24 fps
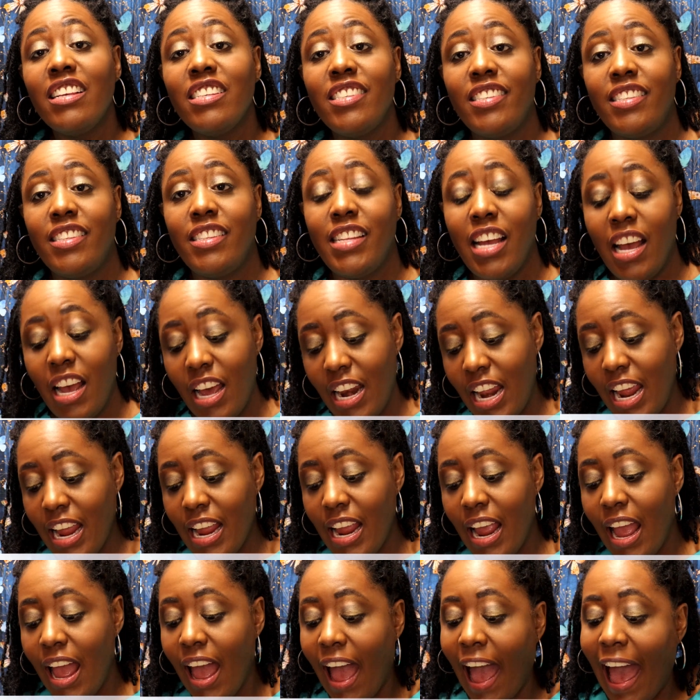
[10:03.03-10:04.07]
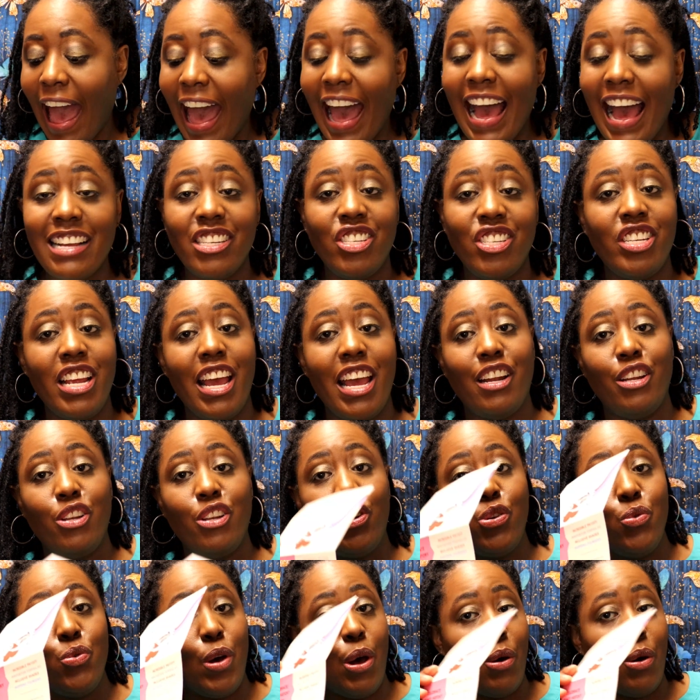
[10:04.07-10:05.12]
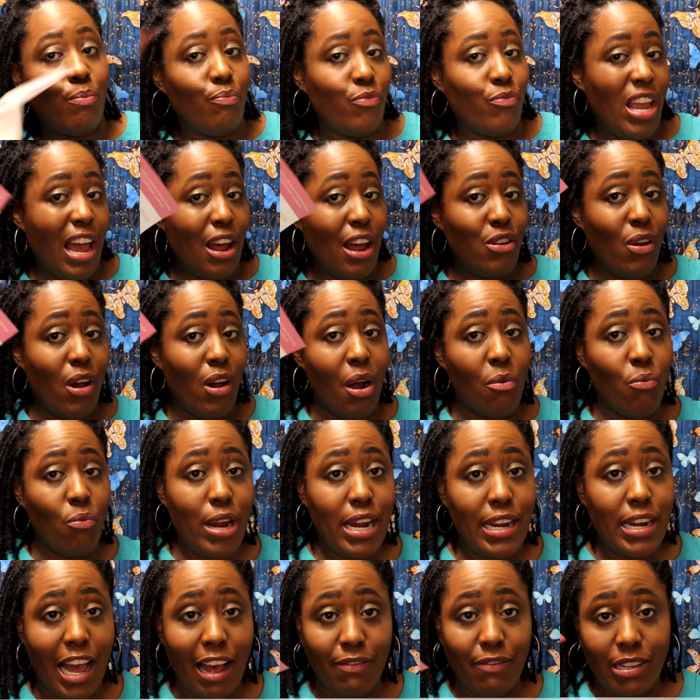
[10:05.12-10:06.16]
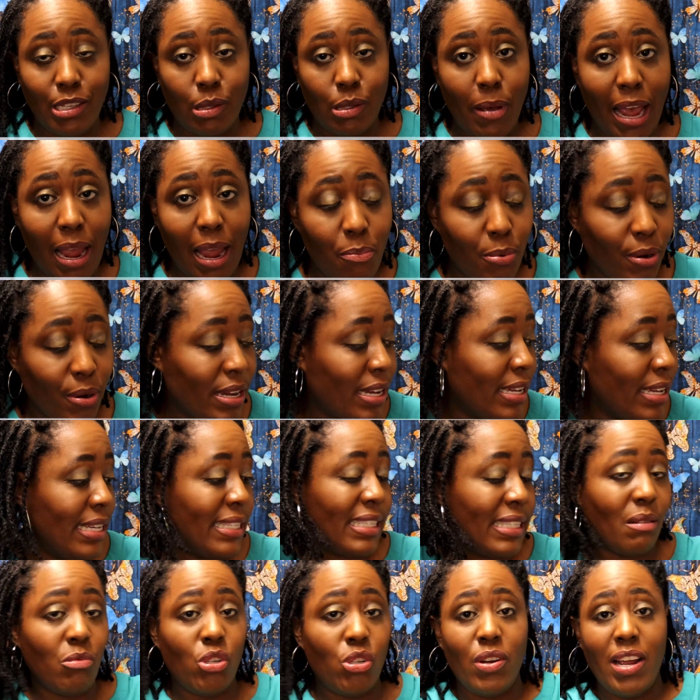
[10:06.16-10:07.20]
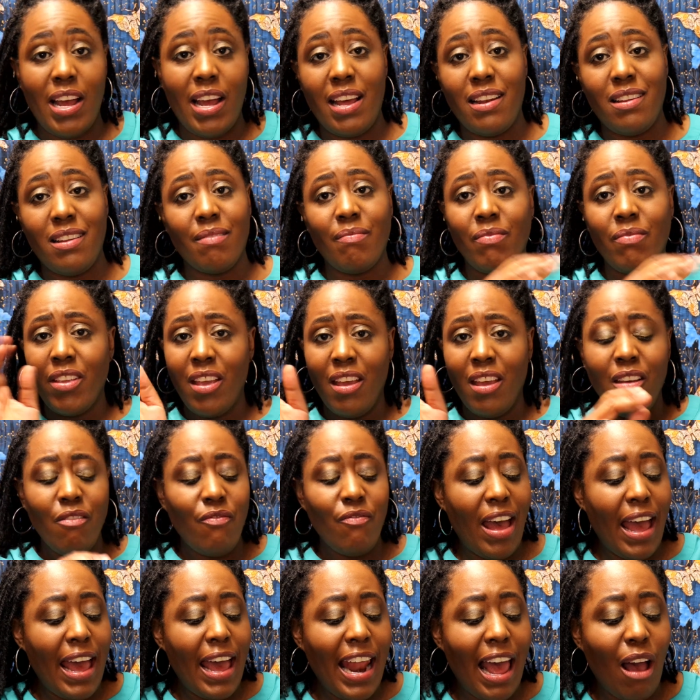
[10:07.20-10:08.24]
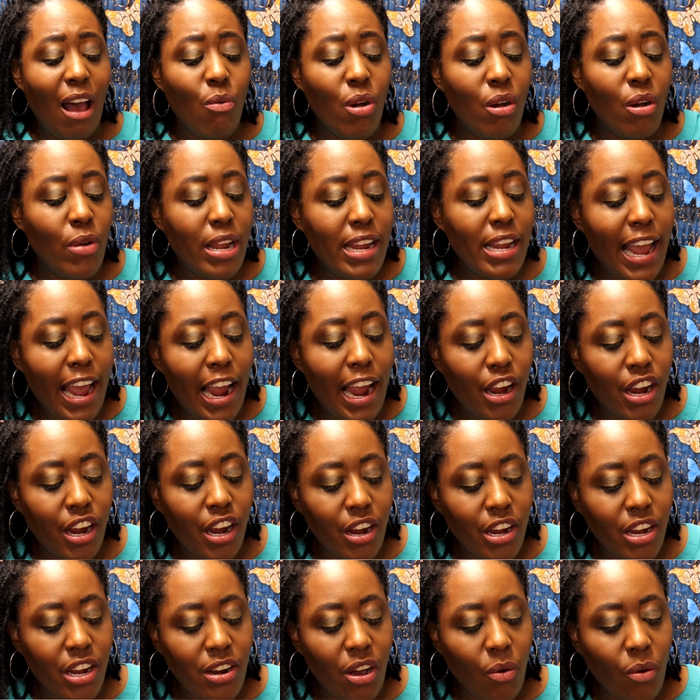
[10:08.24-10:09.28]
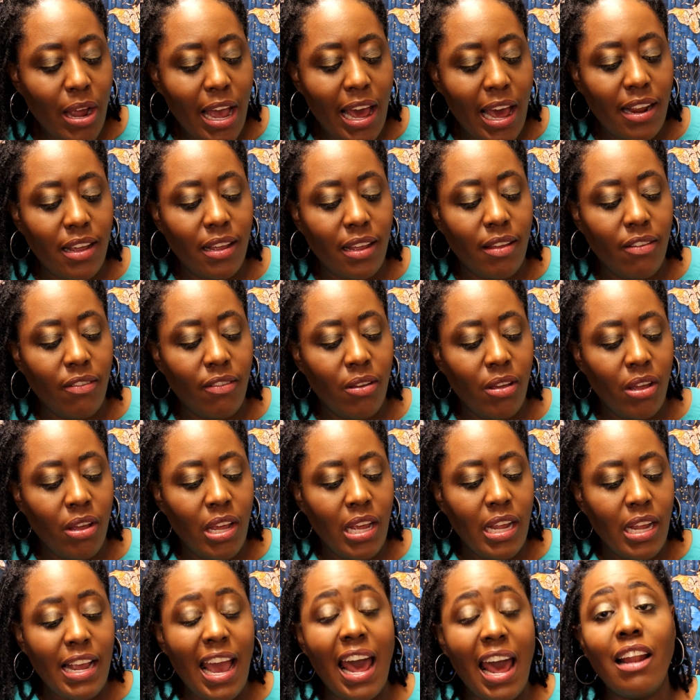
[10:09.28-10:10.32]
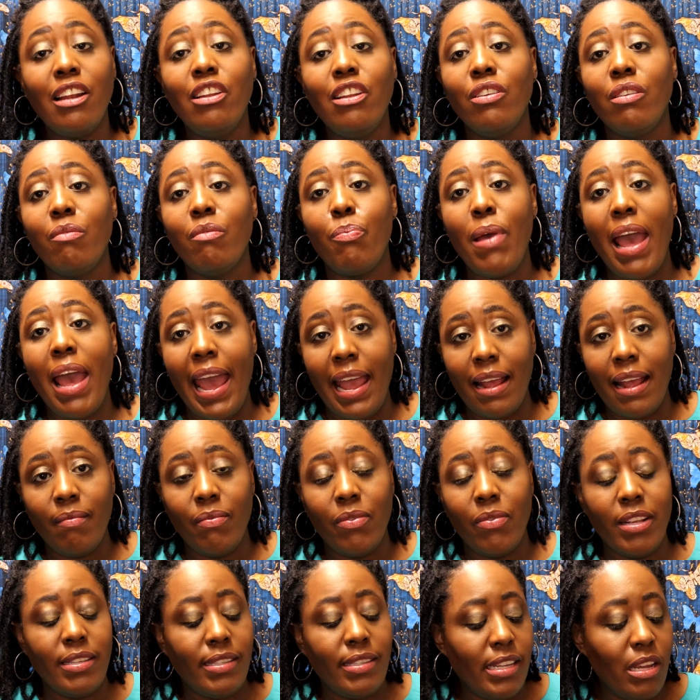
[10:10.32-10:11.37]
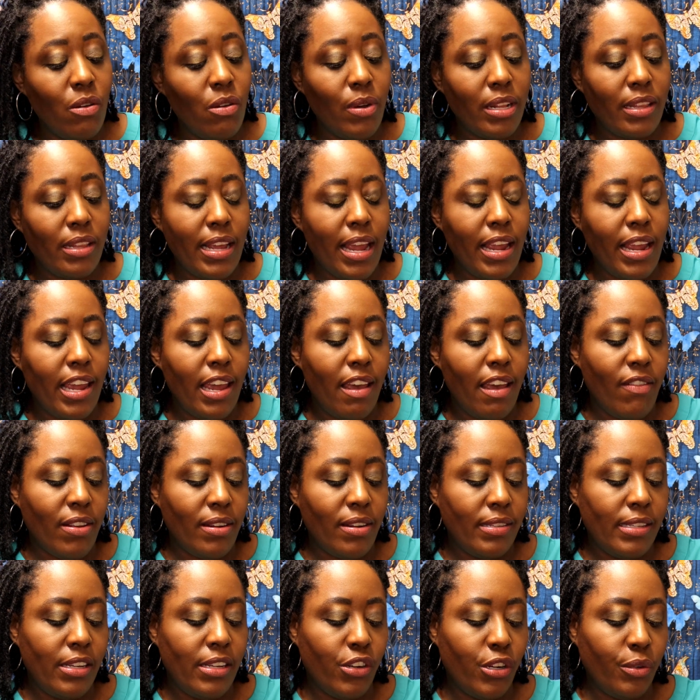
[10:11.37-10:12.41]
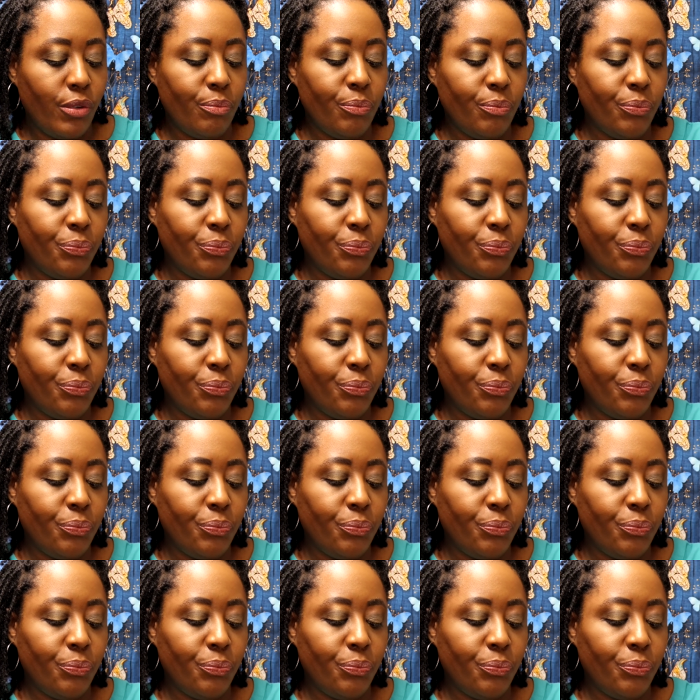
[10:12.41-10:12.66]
Stunning Eyeshadow Duo. Y'all know I'm reading off this paper because I'm trying to find out what we got here. You know, we gotta look back, see what they're giving us here.